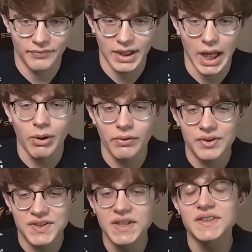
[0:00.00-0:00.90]
However,
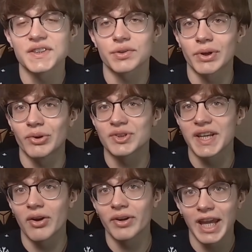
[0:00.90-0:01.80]
since it's a rail
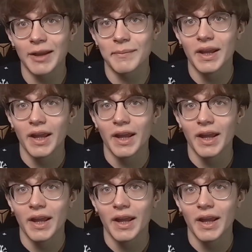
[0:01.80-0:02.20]
scale game,